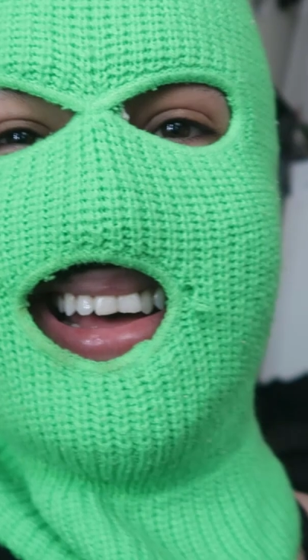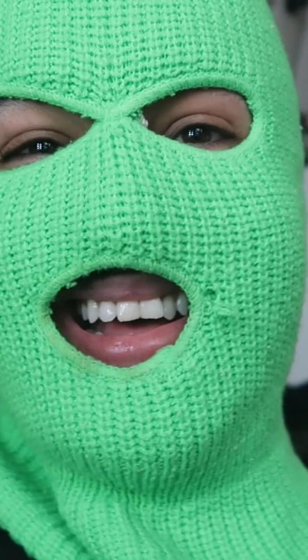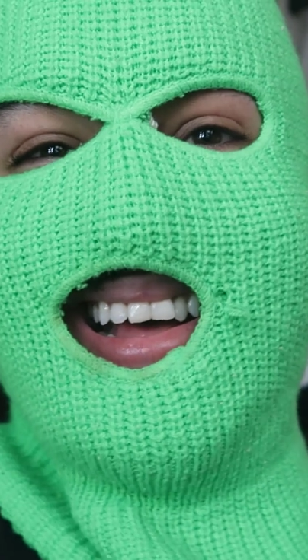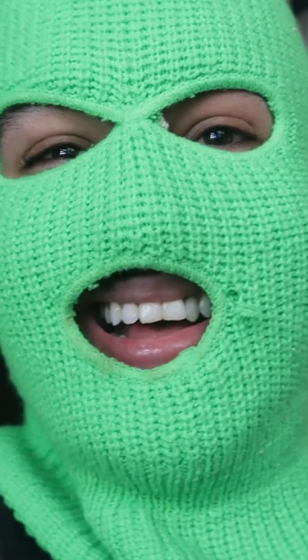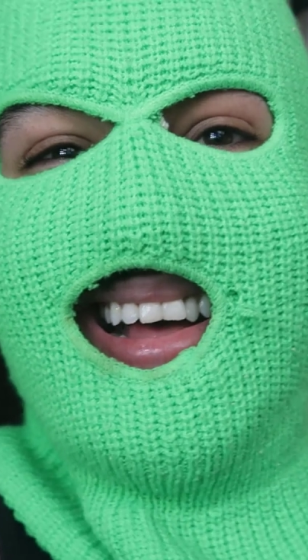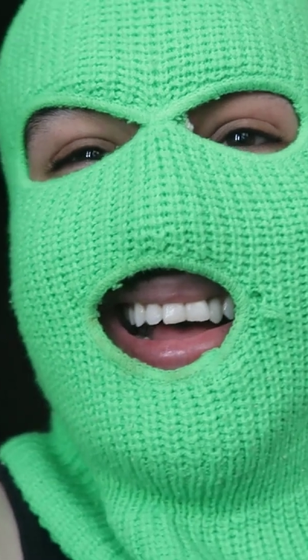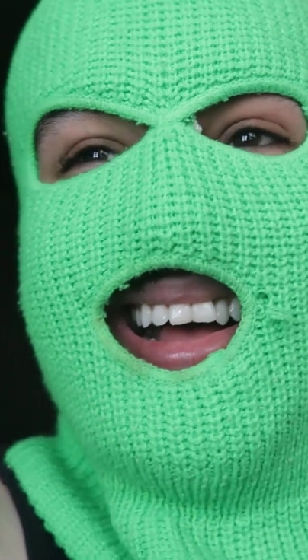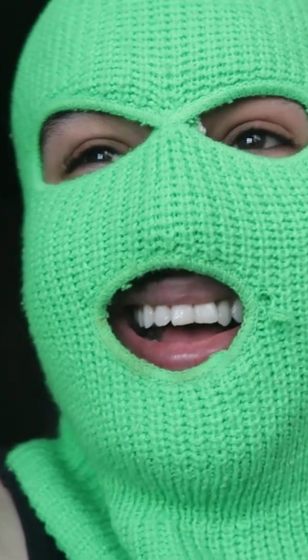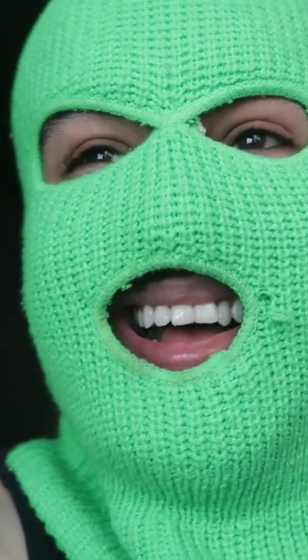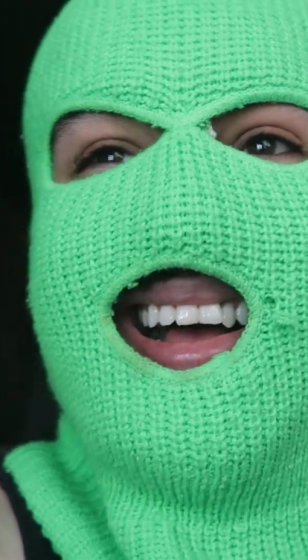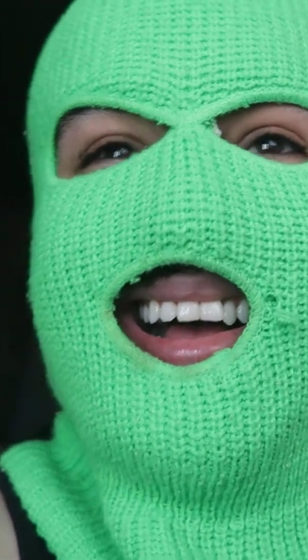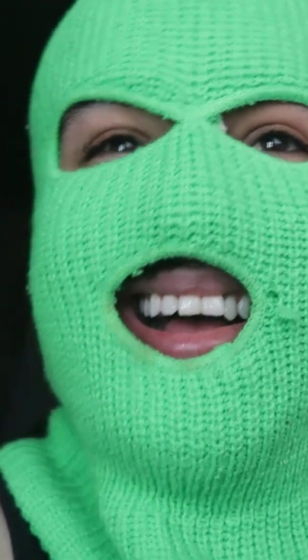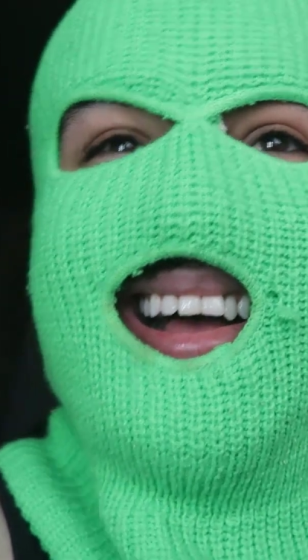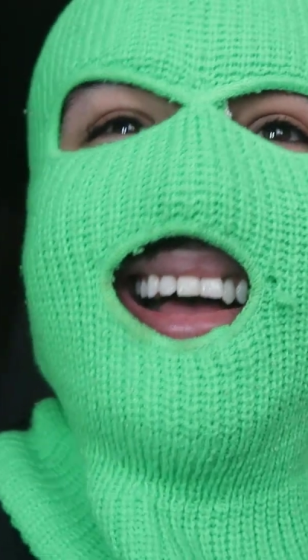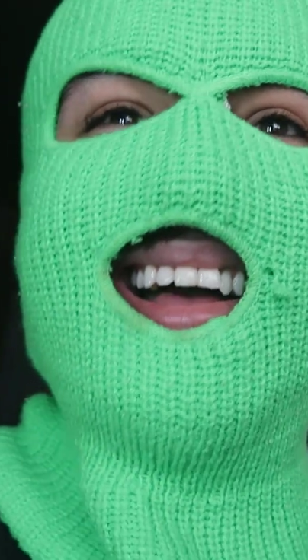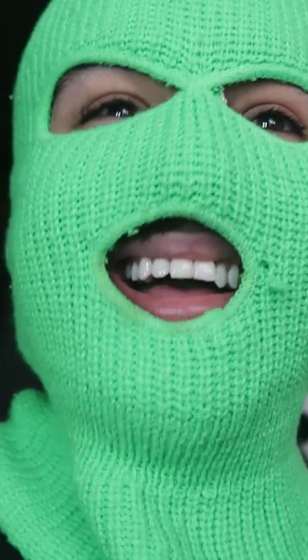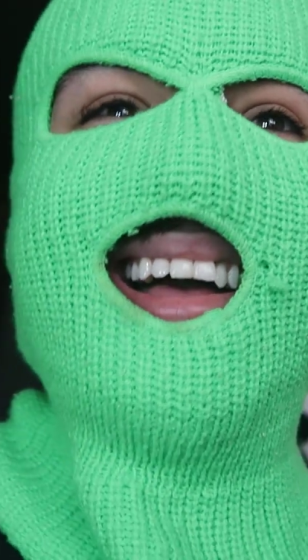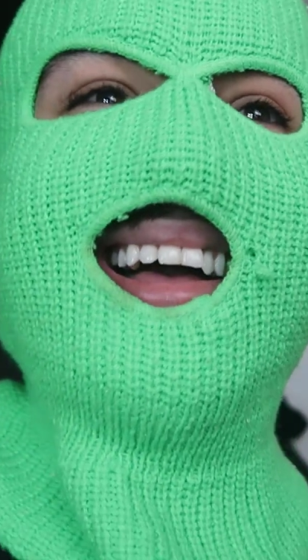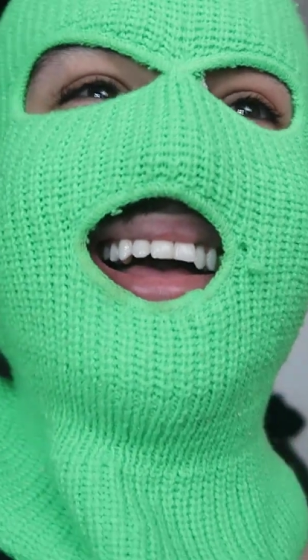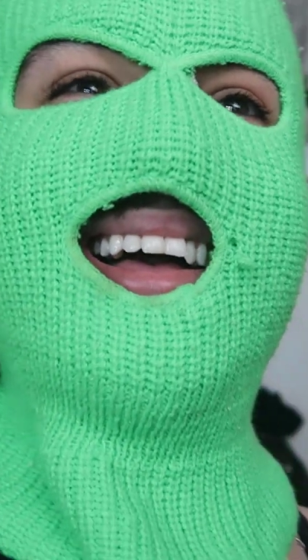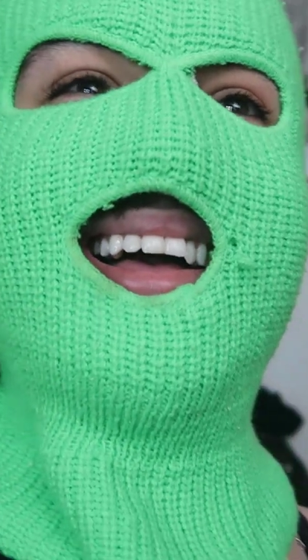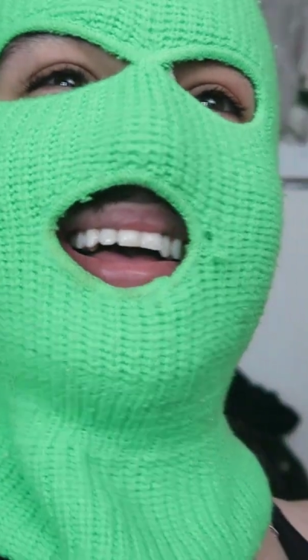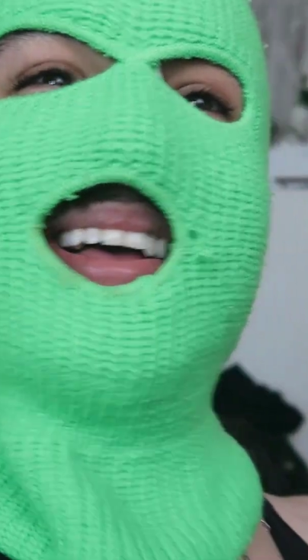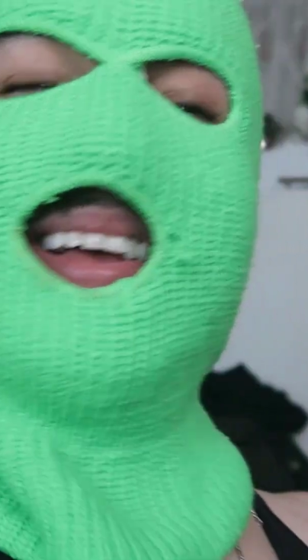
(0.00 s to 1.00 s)
from me.
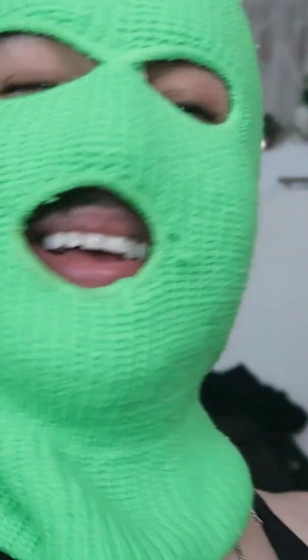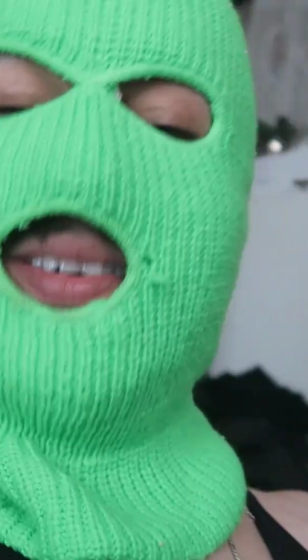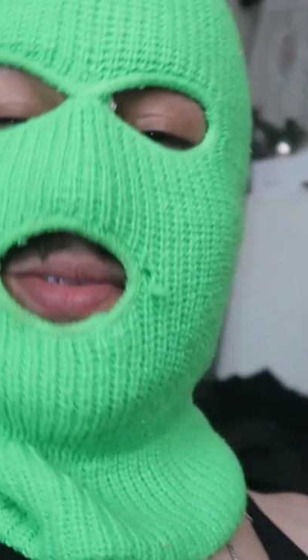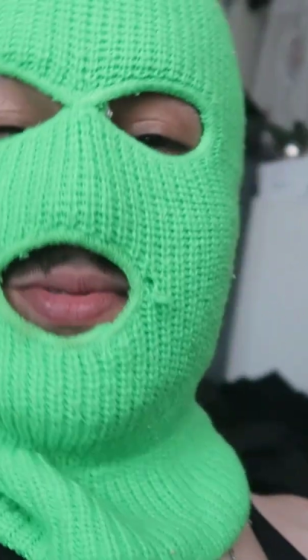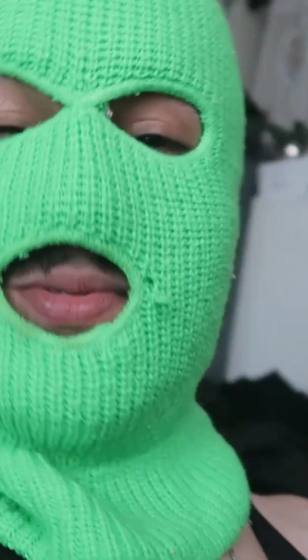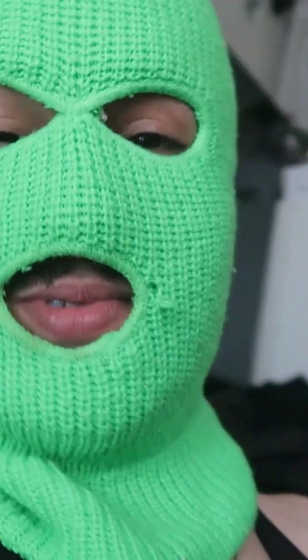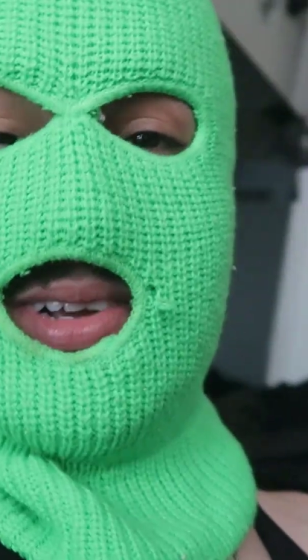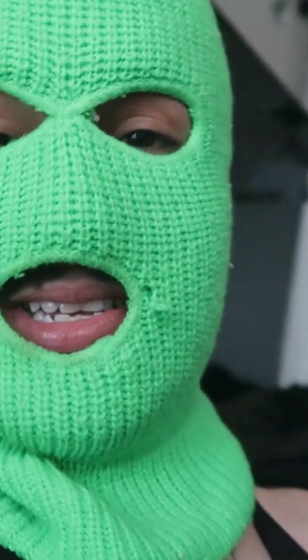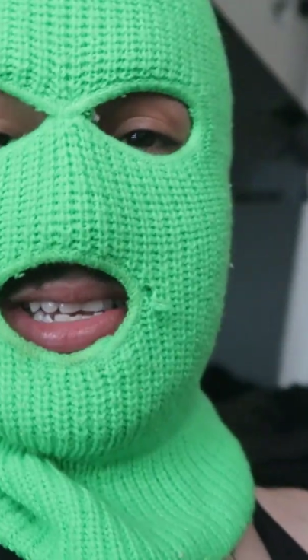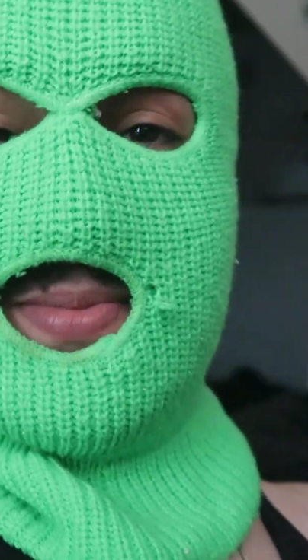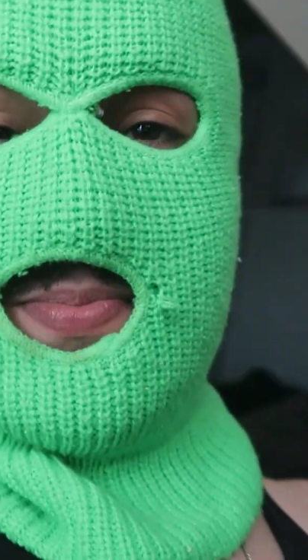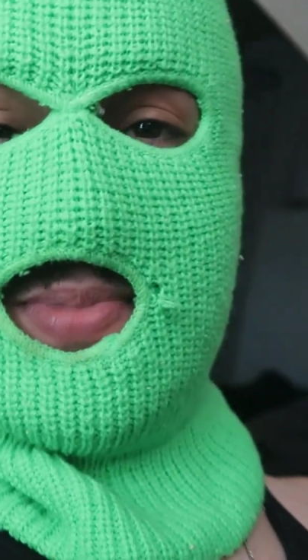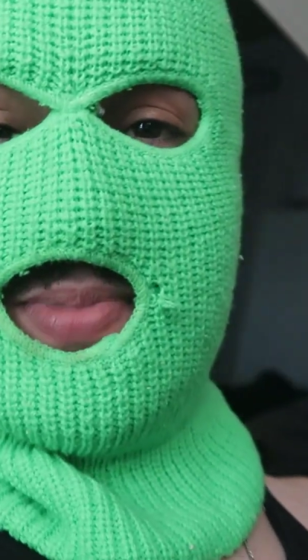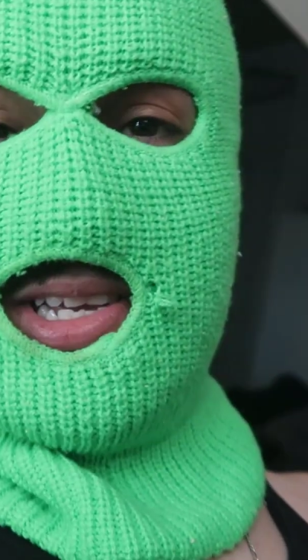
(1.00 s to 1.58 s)
Rest